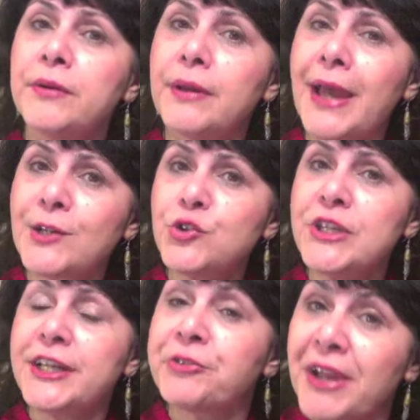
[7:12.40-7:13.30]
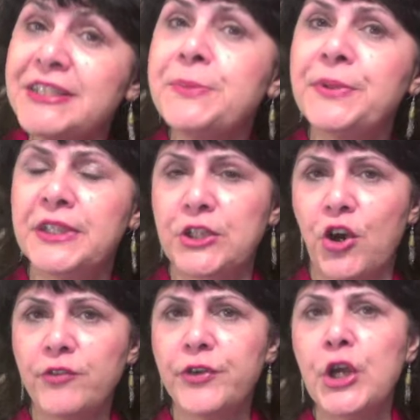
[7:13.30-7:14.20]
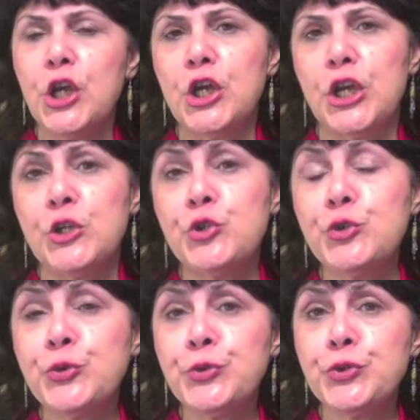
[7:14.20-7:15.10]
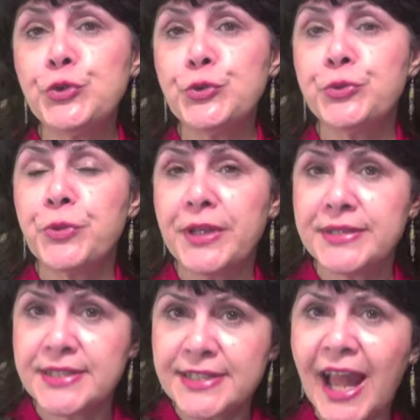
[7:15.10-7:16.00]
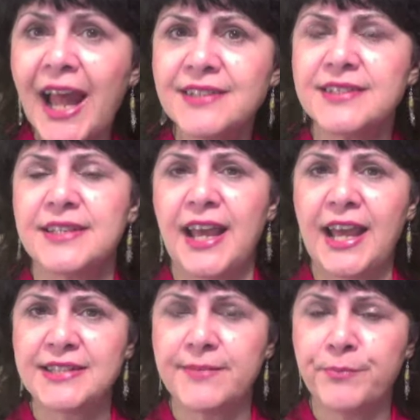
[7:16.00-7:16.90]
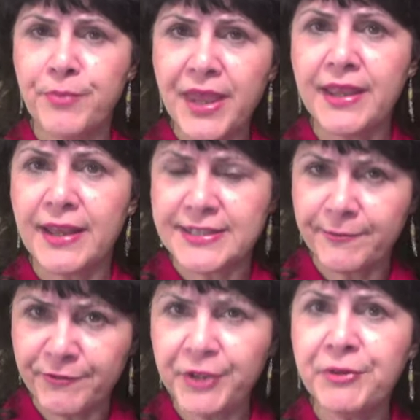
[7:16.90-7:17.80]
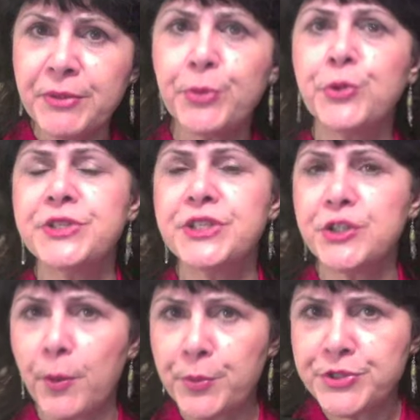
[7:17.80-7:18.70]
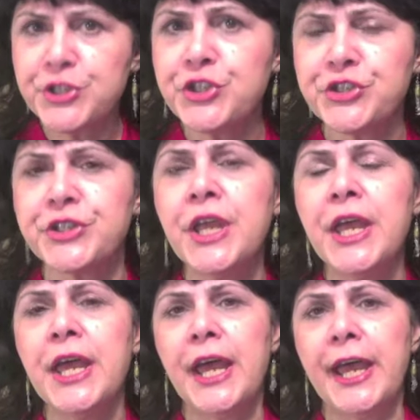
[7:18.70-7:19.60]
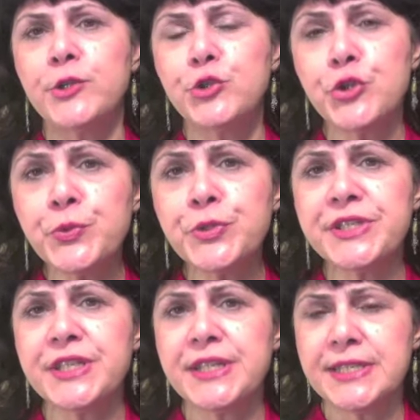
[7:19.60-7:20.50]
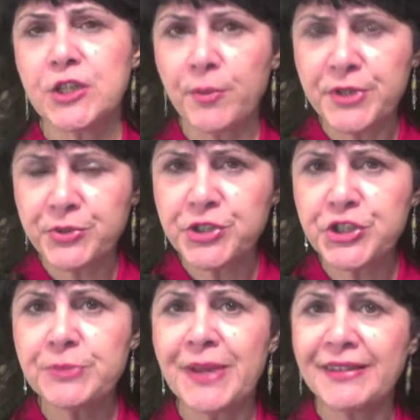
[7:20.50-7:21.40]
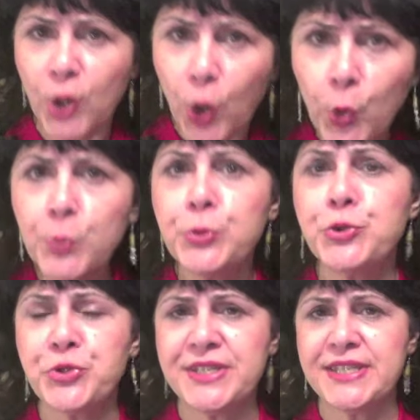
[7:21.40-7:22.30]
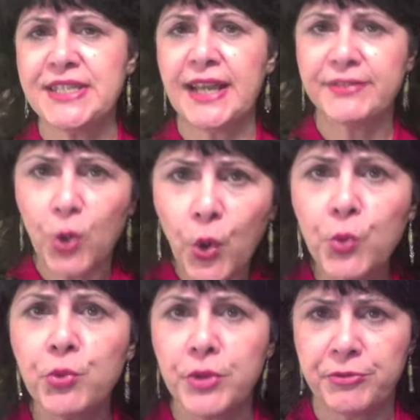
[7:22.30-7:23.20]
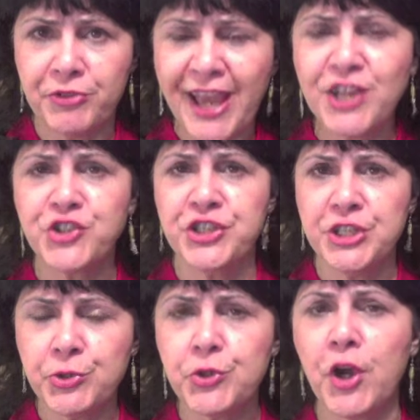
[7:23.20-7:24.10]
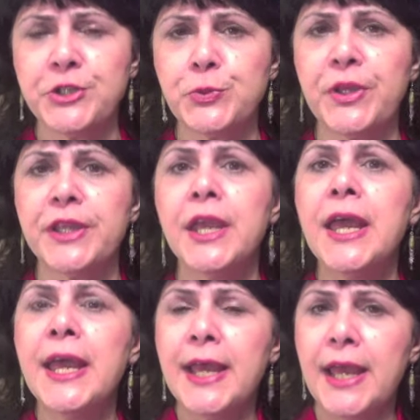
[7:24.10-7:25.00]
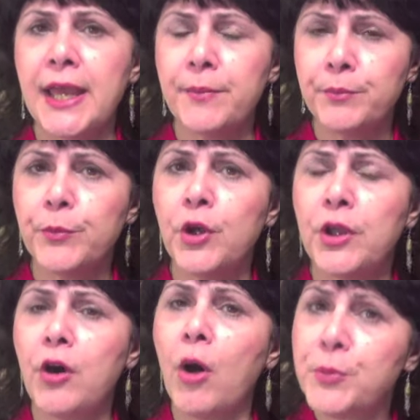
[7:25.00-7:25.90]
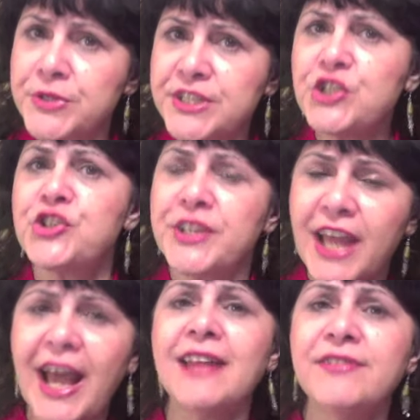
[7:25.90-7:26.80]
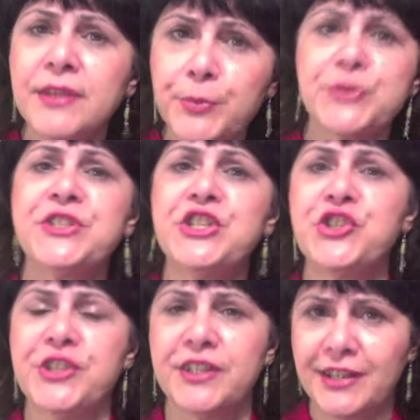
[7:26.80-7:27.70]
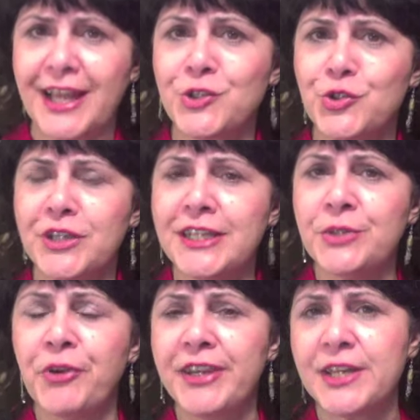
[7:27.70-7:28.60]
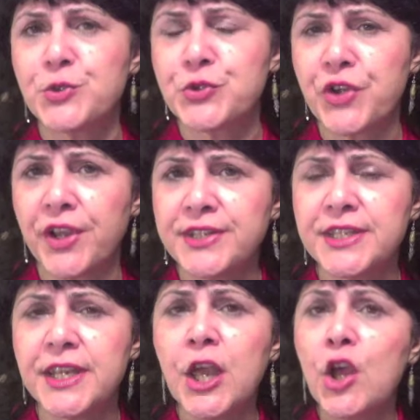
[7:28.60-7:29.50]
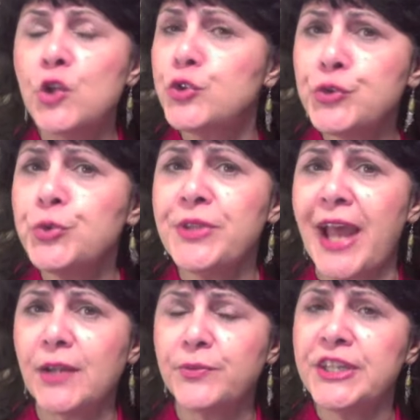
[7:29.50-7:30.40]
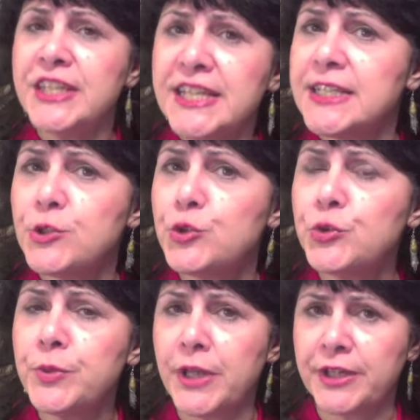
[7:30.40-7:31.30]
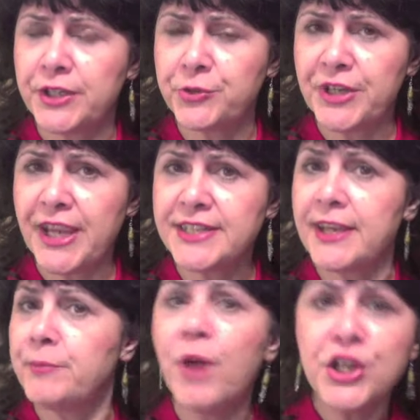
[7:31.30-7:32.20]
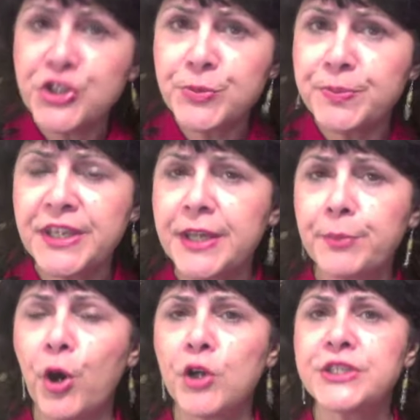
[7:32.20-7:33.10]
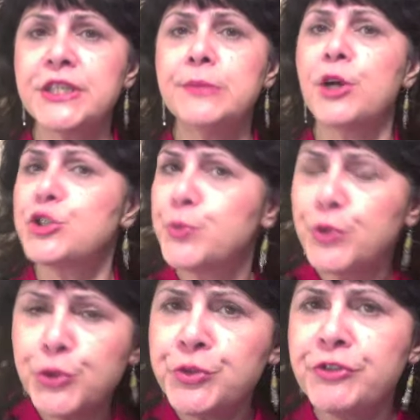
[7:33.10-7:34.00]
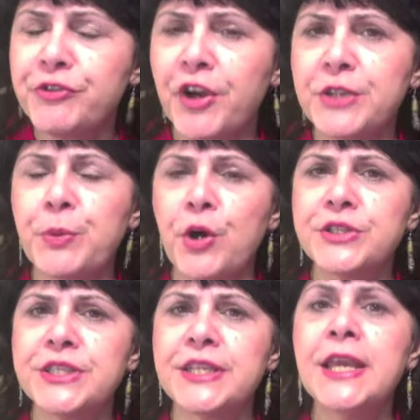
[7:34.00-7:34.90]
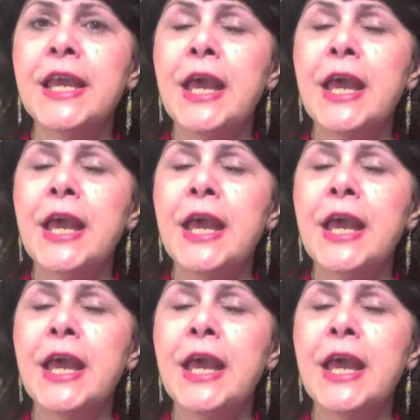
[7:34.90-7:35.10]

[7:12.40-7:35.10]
actually credible enough uh, to to stand as a as a very important opposition uh, towards the Islamic regime and the whole bourgeoisie and the whole reactionary right wing um, uh, opposition and the position actually in Iranian society to do that, we needed to uh, create a much bigger party, much more unified party,